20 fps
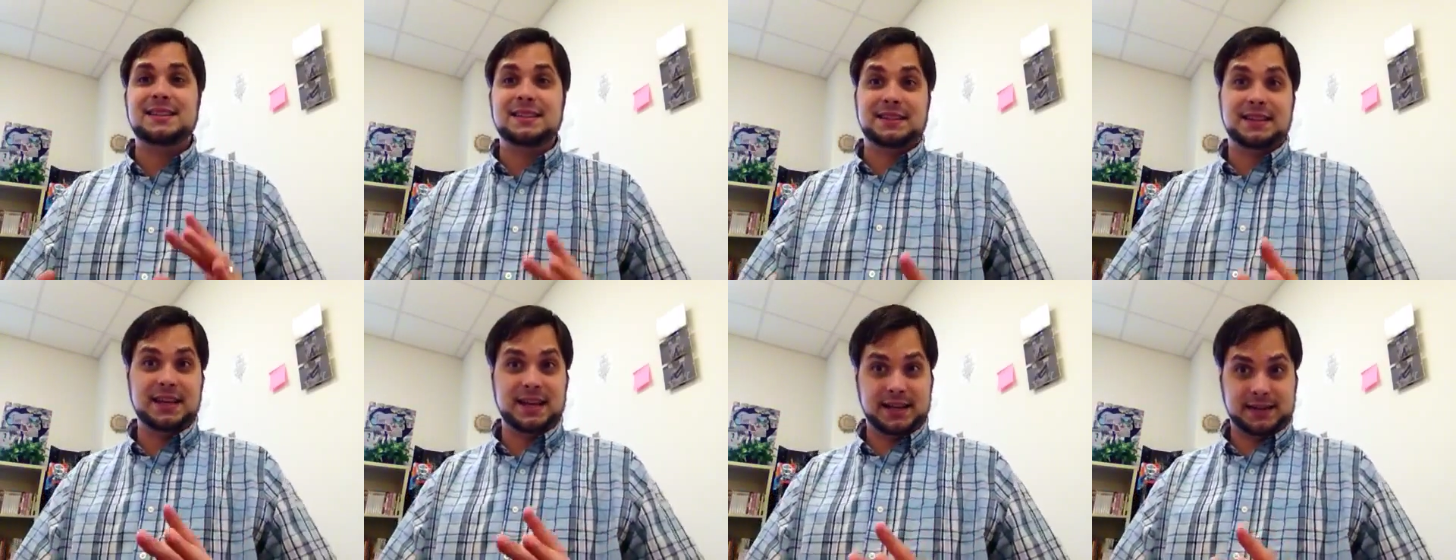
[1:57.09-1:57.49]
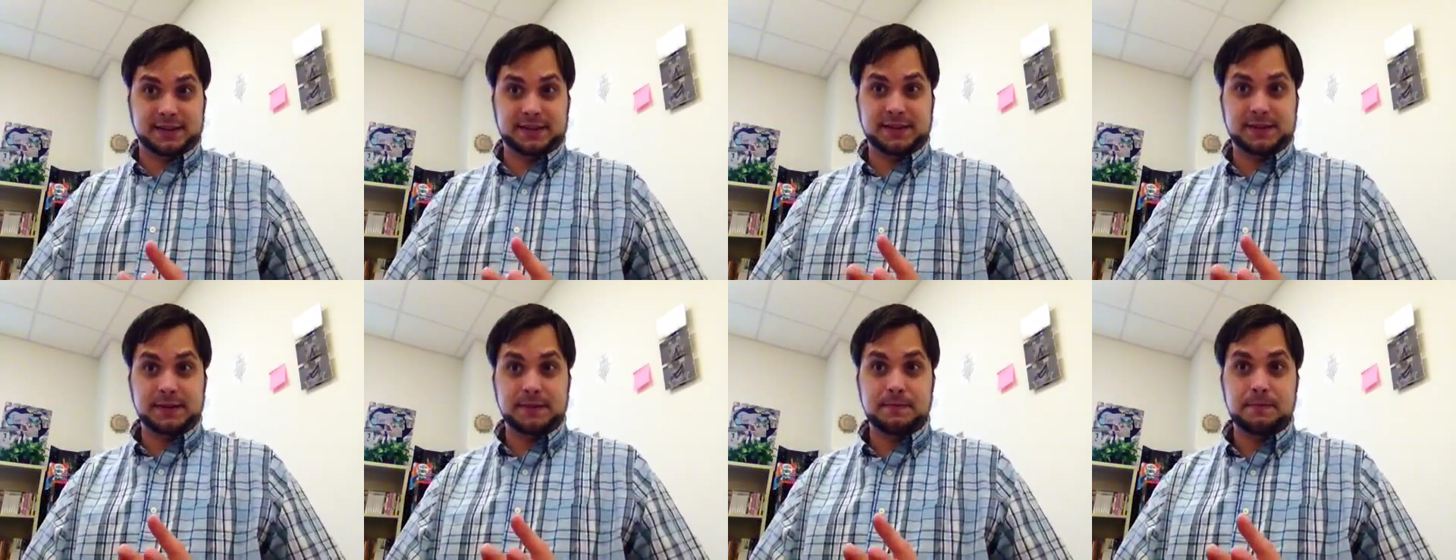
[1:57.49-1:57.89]
is
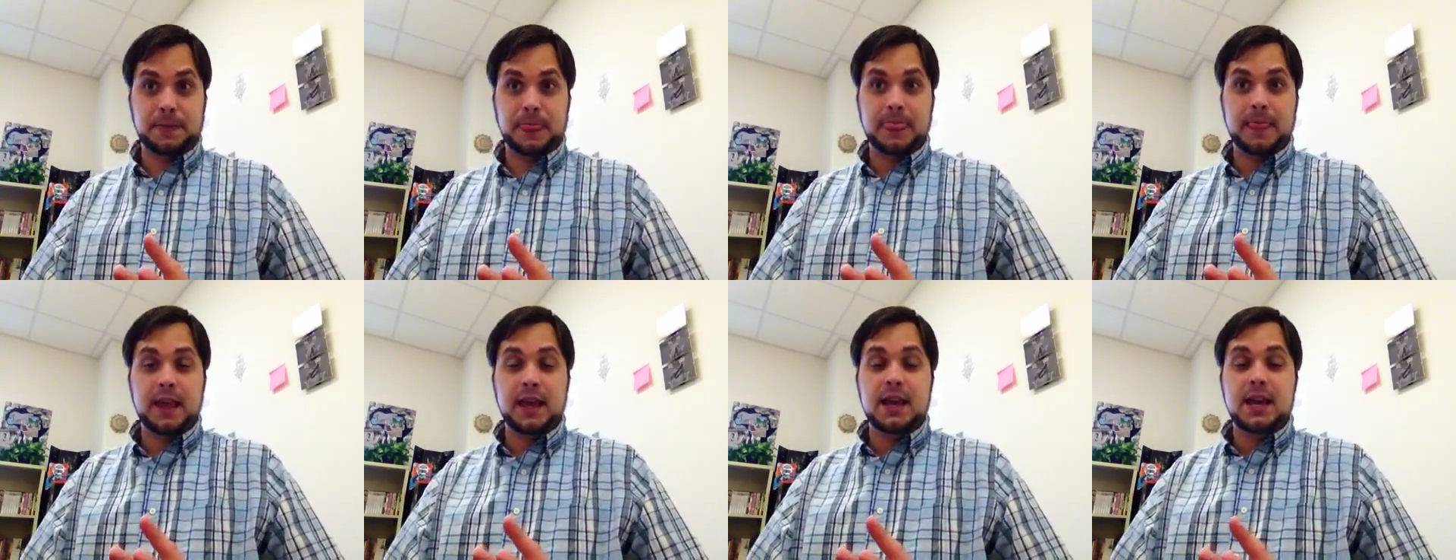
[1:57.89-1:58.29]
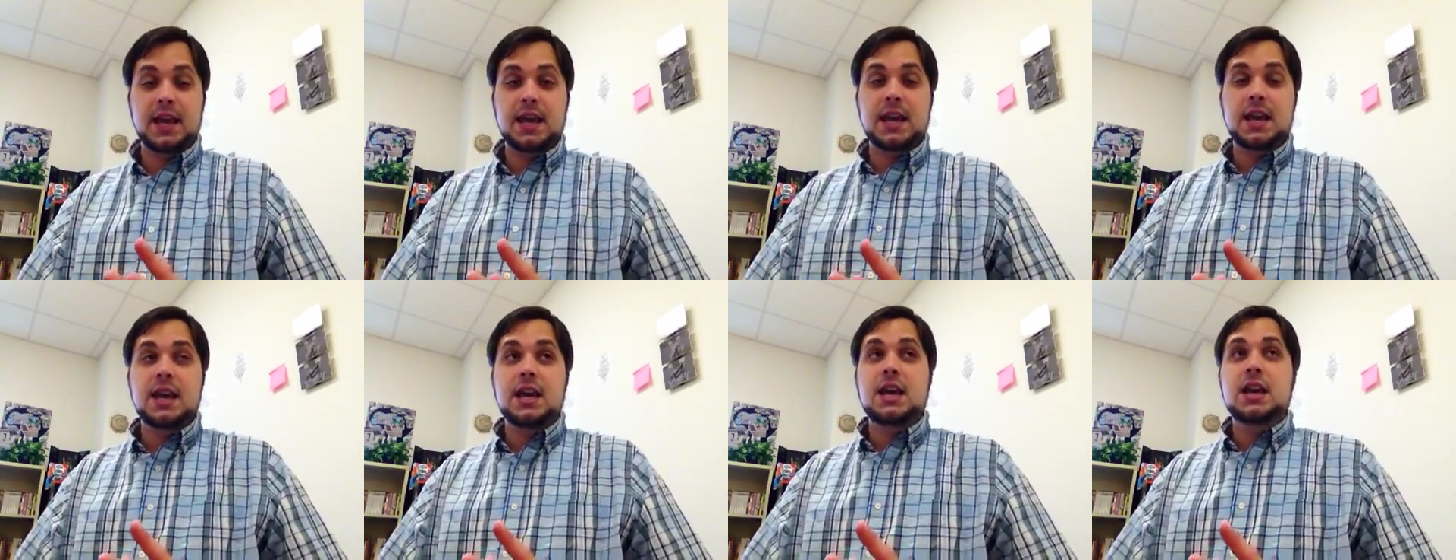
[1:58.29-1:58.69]
this.
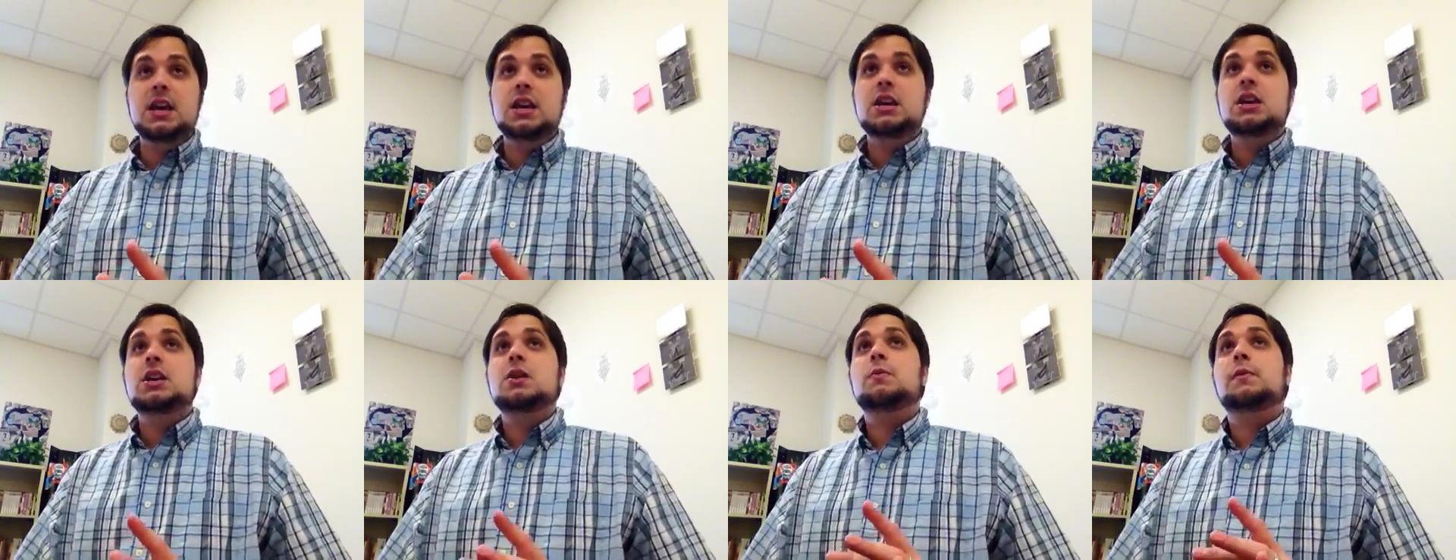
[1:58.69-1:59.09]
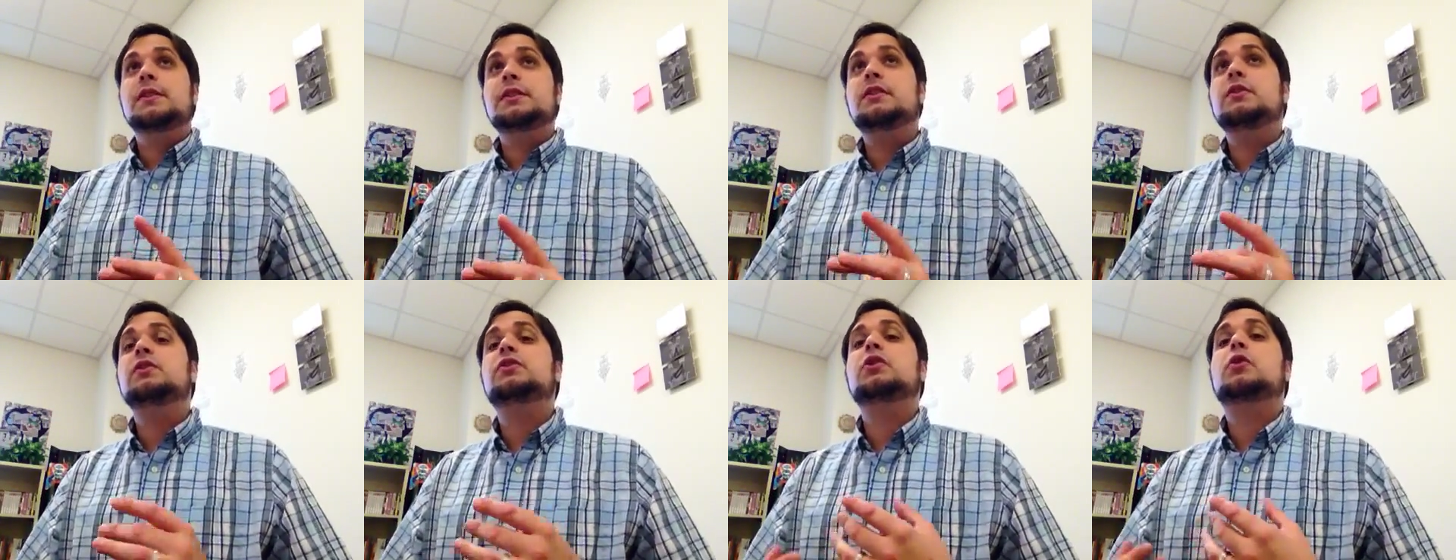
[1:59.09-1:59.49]
When
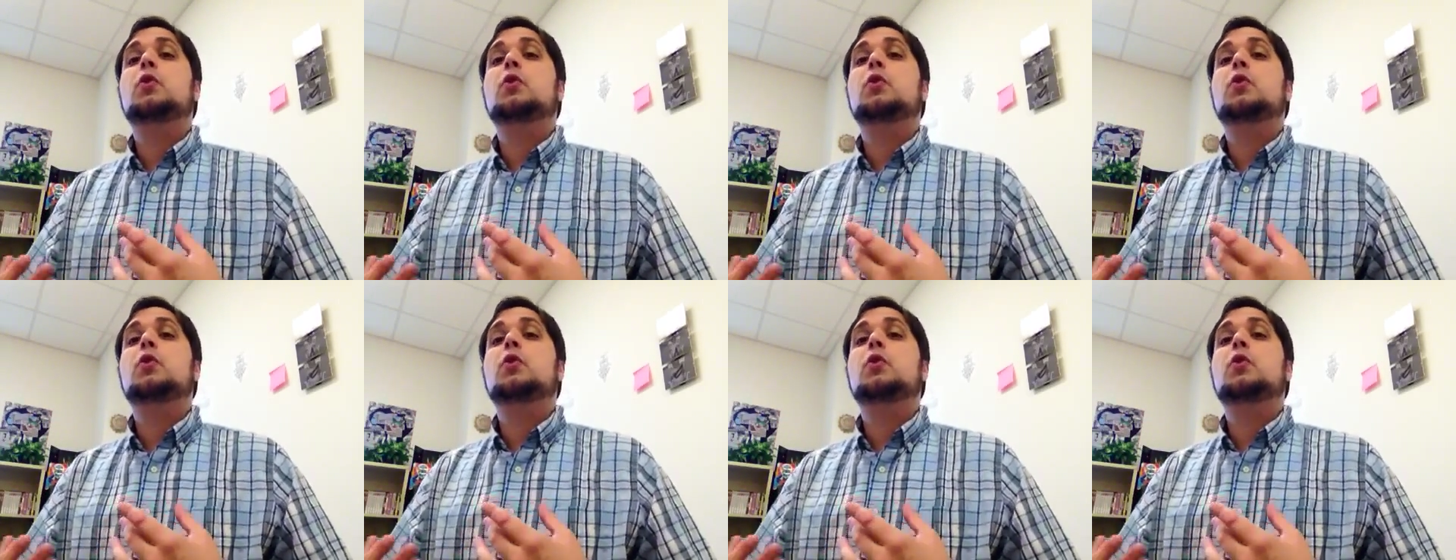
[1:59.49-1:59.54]
you use a